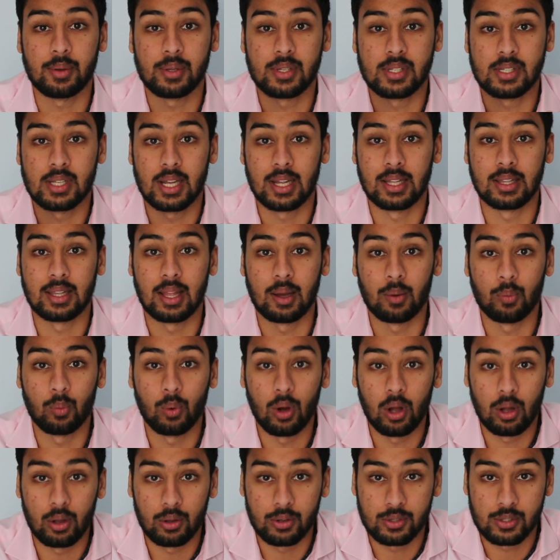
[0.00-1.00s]
it was said that
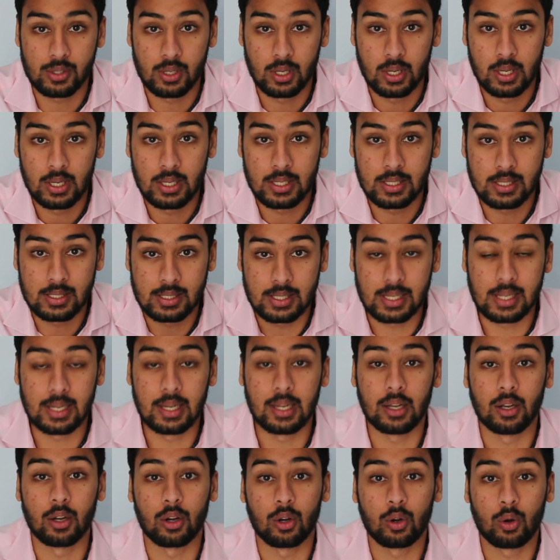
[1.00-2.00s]
whilst
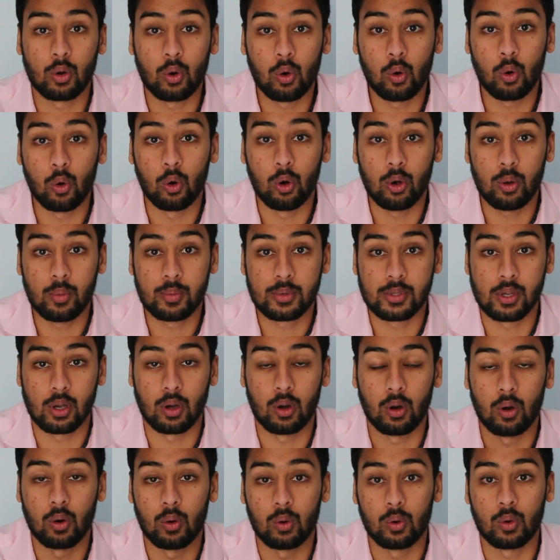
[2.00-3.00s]
stealing a corpse,
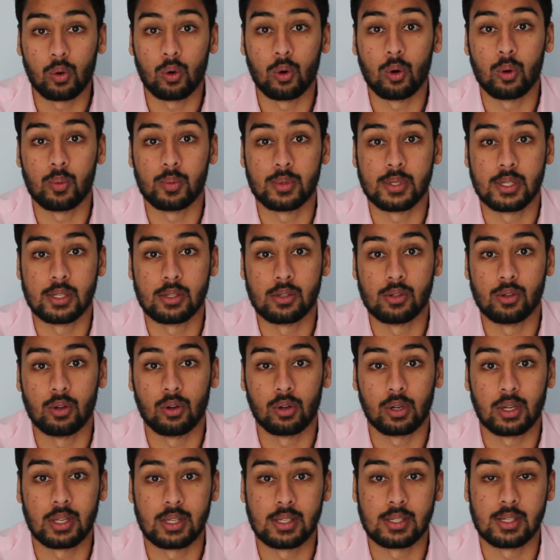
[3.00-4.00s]
a whole corpse is
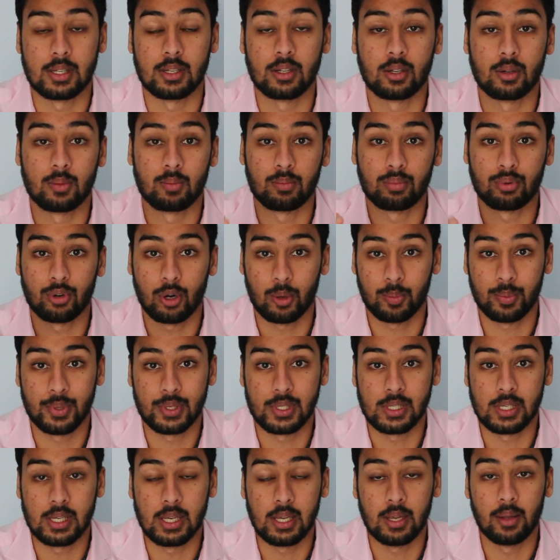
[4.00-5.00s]
not considered
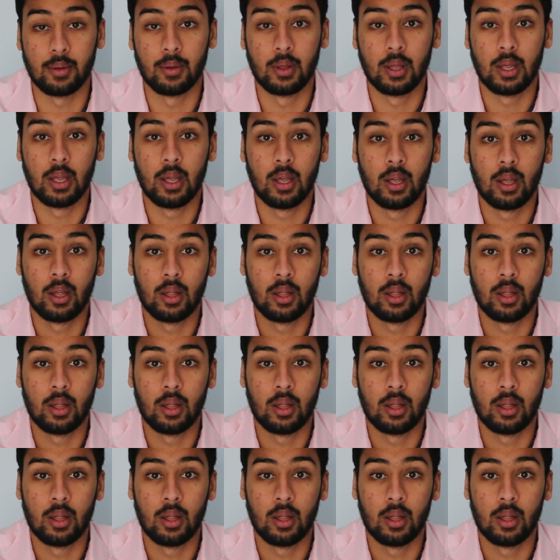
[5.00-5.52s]
property,